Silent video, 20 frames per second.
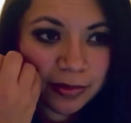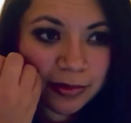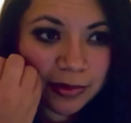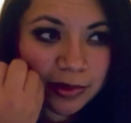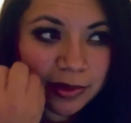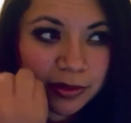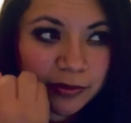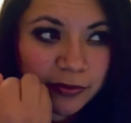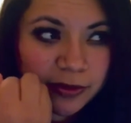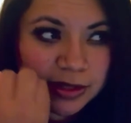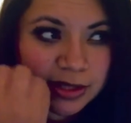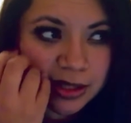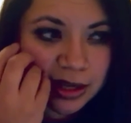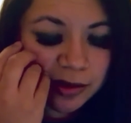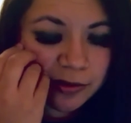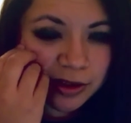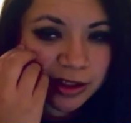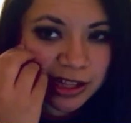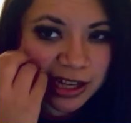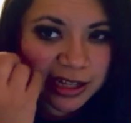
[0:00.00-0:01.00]
if it's
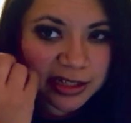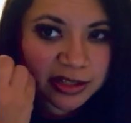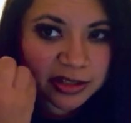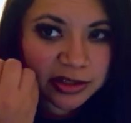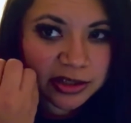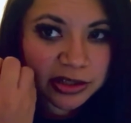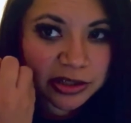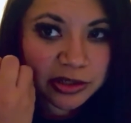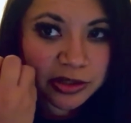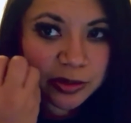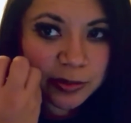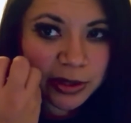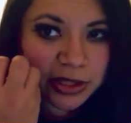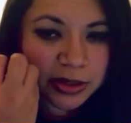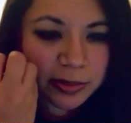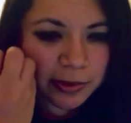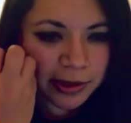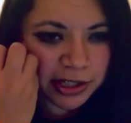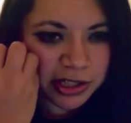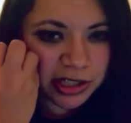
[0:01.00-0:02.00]
not relaxed, there's too
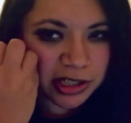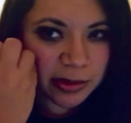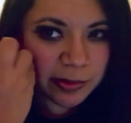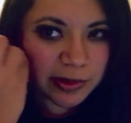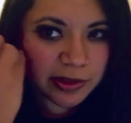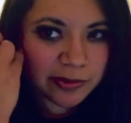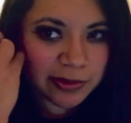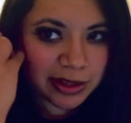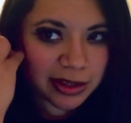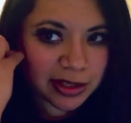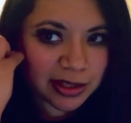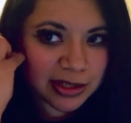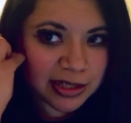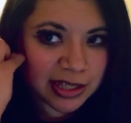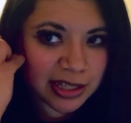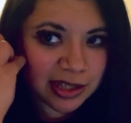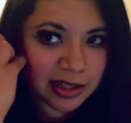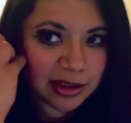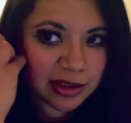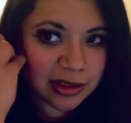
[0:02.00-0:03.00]
much pressure between the
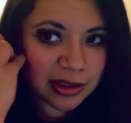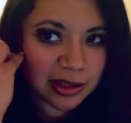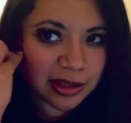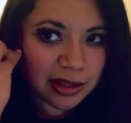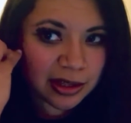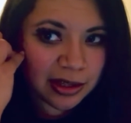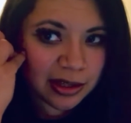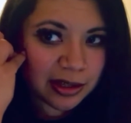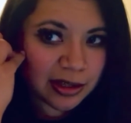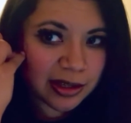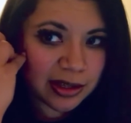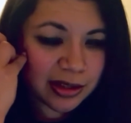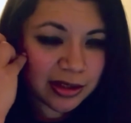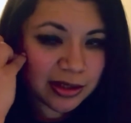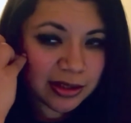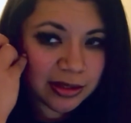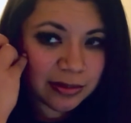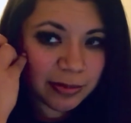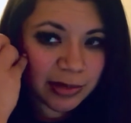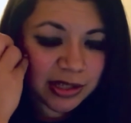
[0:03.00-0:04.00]
teeth and
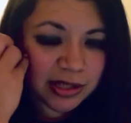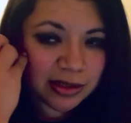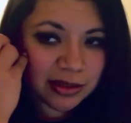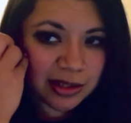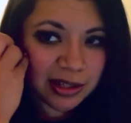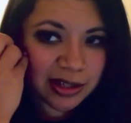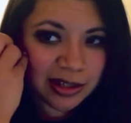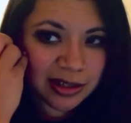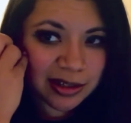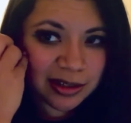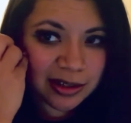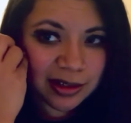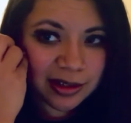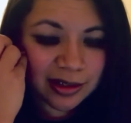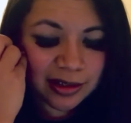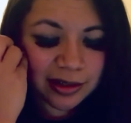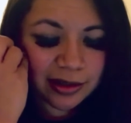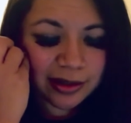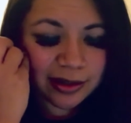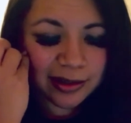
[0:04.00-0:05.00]
this muscle here, and
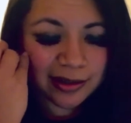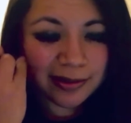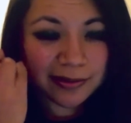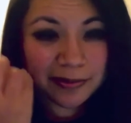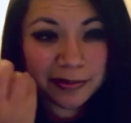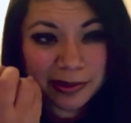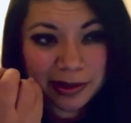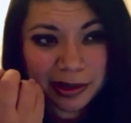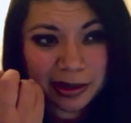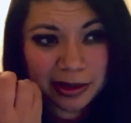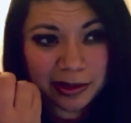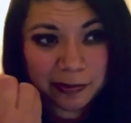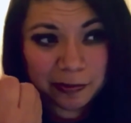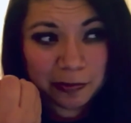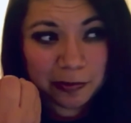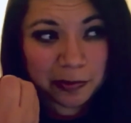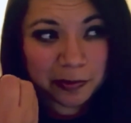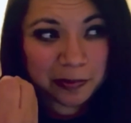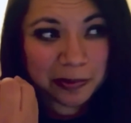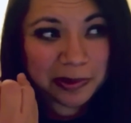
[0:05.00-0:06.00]

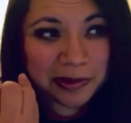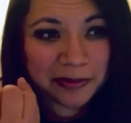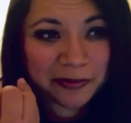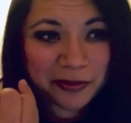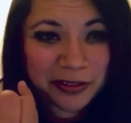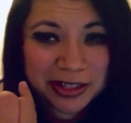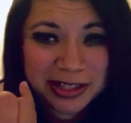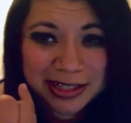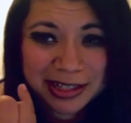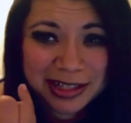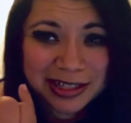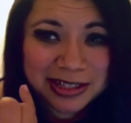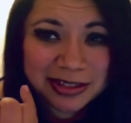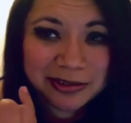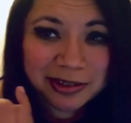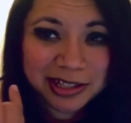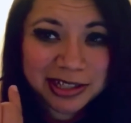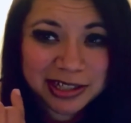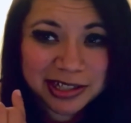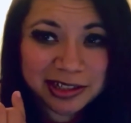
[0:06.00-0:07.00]
it feels like it's
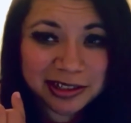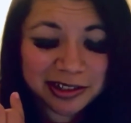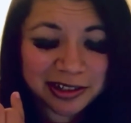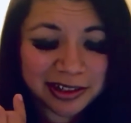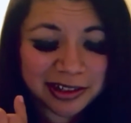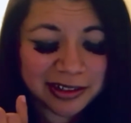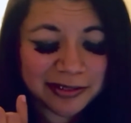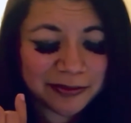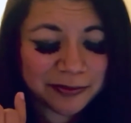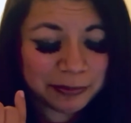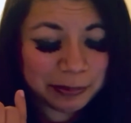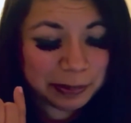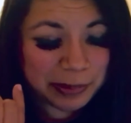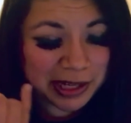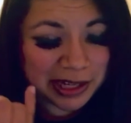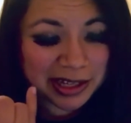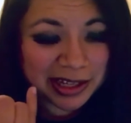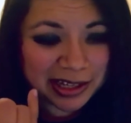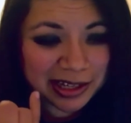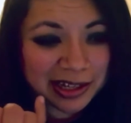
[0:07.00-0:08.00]
crushing your
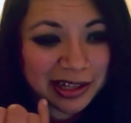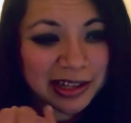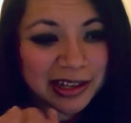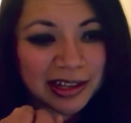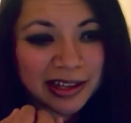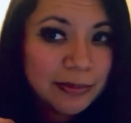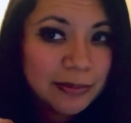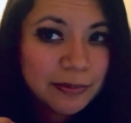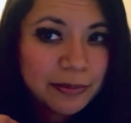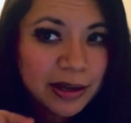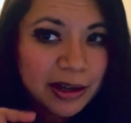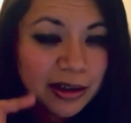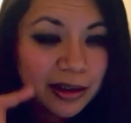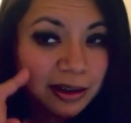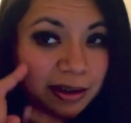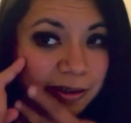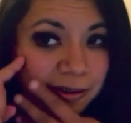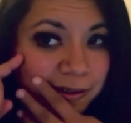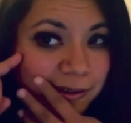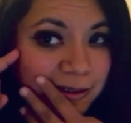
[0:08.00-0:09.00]
pinky. But
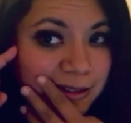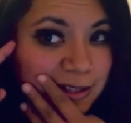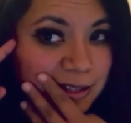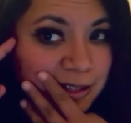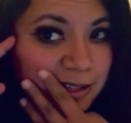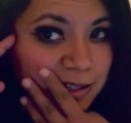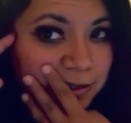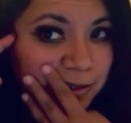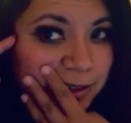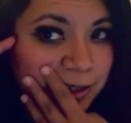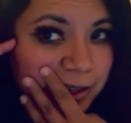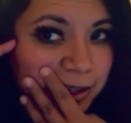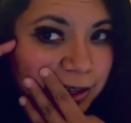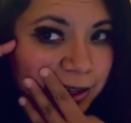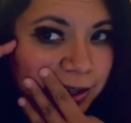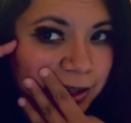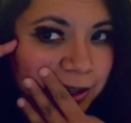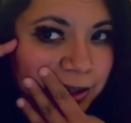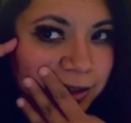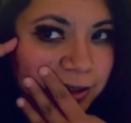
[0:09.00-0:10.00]
I'm going to try
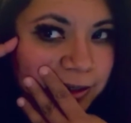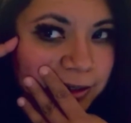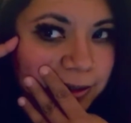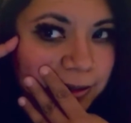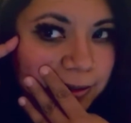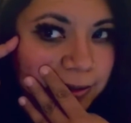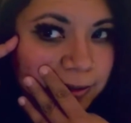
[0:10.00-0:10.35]
and